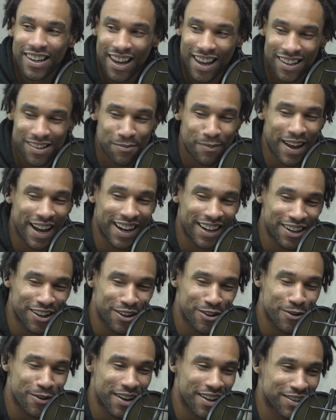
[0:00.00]
Yes, back in the
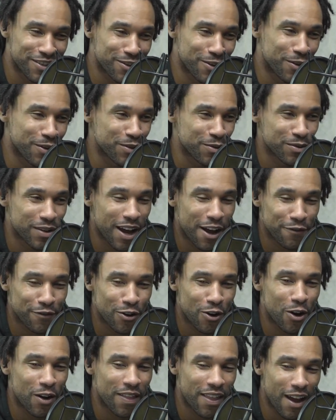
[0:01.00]
U.S. So
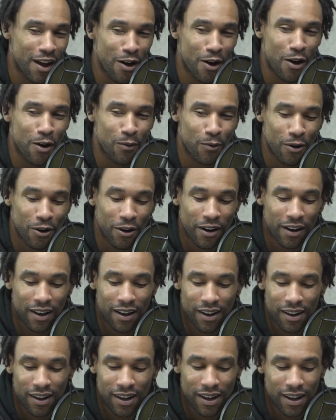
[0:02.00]
after all that hard work,
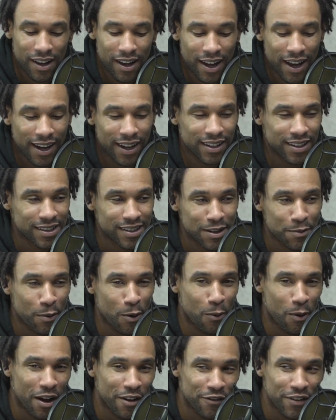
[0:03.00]
I get to see my
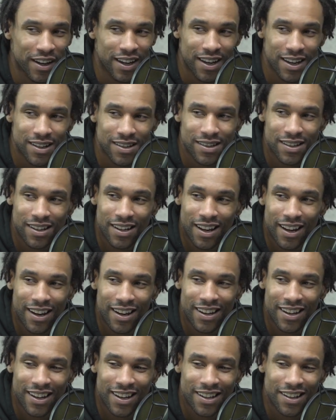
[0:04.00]
wife and kids
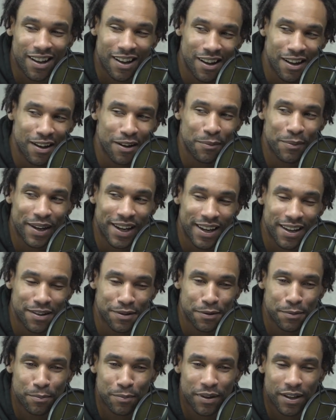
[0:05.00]
and get to hug them and kiss
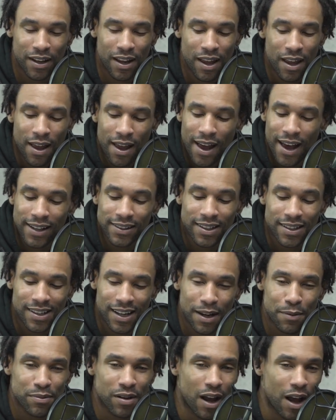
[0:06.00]
them. But at the
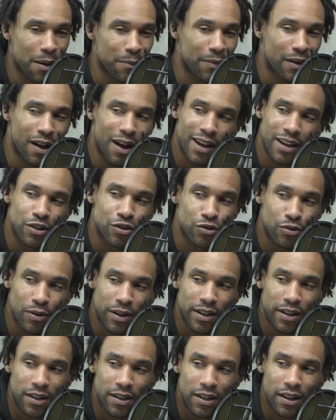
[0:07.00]
same time, I
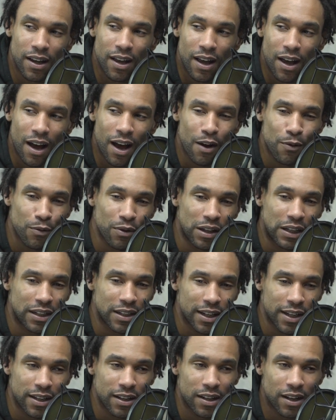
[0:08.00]
enjoyed it. I really
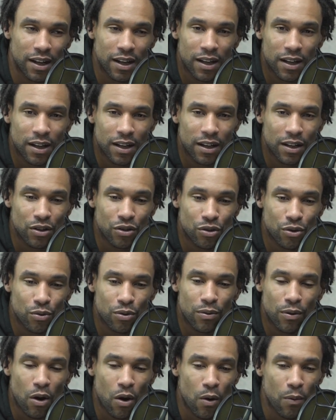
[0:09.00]
did. Through
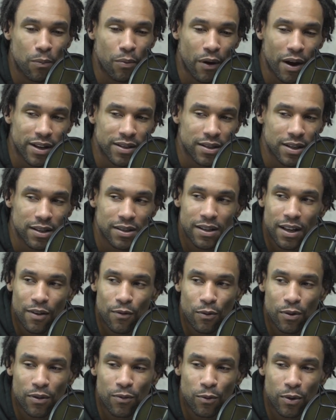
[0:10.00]
the whole process that
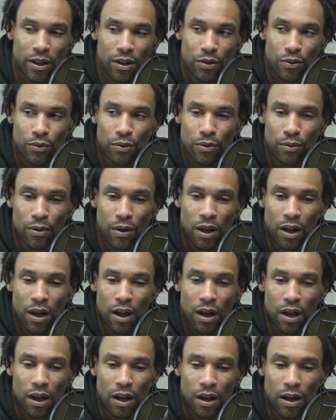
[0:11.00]
we went through,
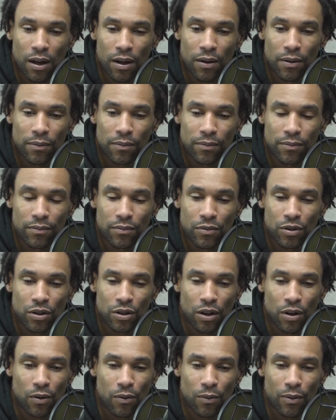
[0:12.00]

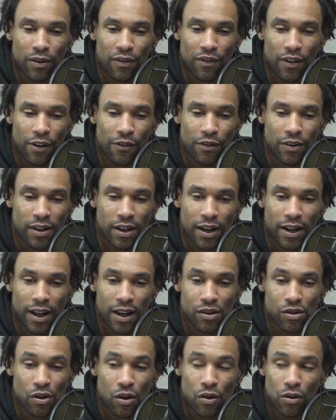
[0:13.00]
with everything
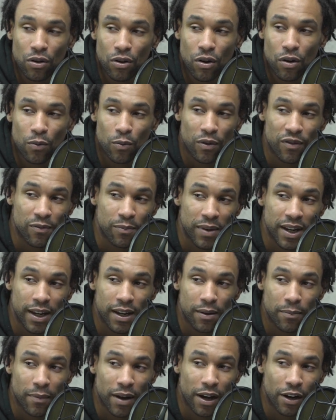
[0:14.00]
that's going on with
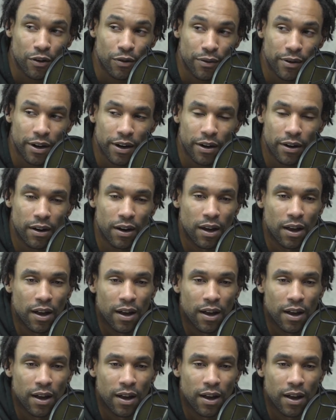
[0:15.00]
me and my career,